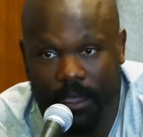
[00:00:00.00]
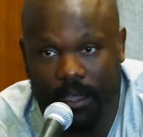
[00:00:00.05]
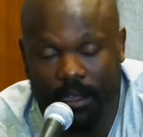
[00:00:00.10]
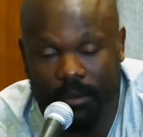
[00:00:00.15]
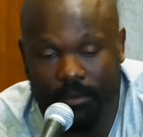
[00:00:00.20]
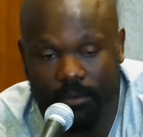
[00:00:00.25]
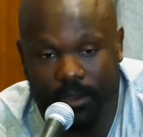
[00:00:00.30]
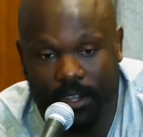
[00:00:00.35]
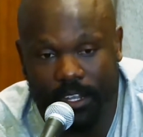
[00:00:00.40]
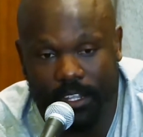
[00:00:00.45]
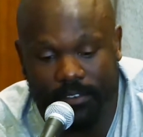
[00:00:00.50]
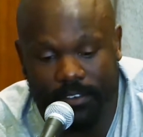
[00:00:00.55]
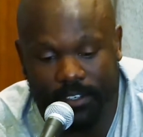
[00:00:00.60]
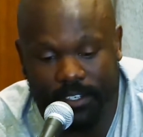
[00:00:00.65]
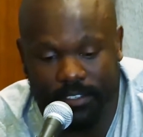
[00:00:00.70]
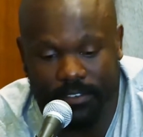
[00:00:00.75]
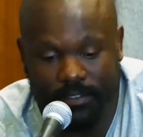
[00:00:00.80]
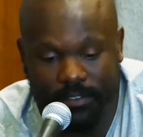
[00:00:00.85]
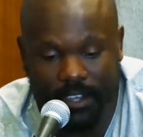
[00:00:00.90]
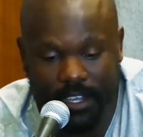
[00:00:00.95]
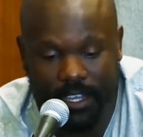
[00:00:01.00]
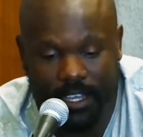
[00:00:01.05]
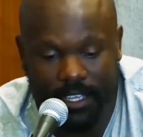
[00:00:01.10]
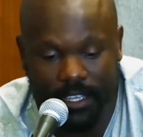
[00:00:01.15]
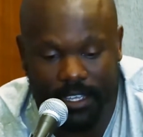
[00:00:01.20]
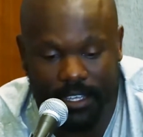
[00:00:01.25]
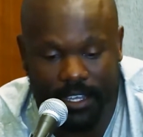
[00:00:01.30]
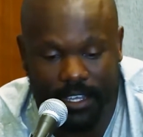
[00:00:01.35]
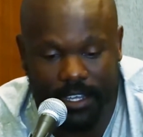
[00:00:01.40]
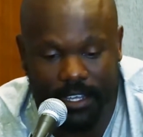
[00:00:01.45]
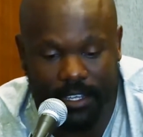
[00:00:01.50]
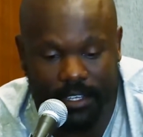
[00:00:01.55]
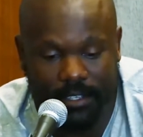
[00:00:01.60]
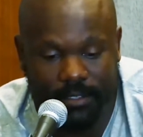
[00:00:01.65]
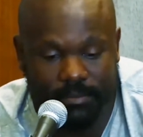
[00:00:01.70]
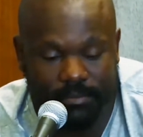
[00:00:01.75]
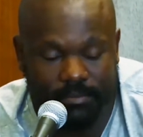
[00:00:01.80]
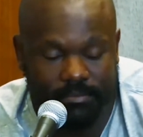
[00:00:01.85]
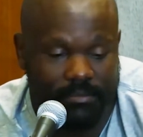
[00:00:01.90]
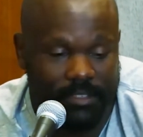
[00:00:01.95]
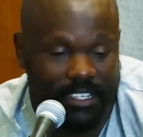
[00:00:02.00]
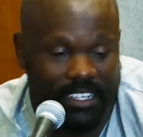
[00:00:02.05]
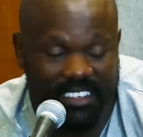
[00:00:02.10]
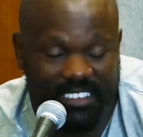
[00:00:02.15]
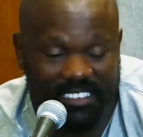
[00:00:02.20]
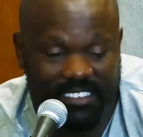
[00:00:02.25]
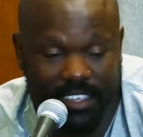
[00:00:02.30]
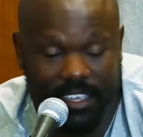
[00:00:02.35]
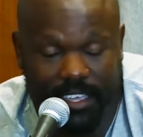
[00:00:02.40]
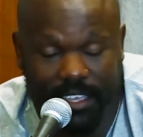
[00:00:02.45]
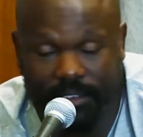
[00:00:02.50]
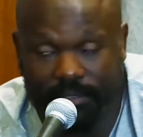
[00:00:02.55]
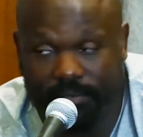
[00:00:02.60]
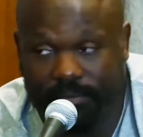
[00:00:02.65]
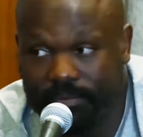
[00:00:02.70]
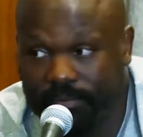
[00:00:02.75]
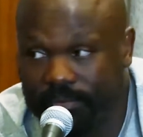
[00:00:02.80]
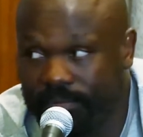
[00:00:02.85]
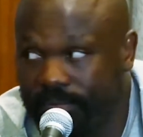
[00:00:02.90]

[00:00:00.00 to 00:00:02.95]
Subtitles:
I'm ready for this fight, and that's it.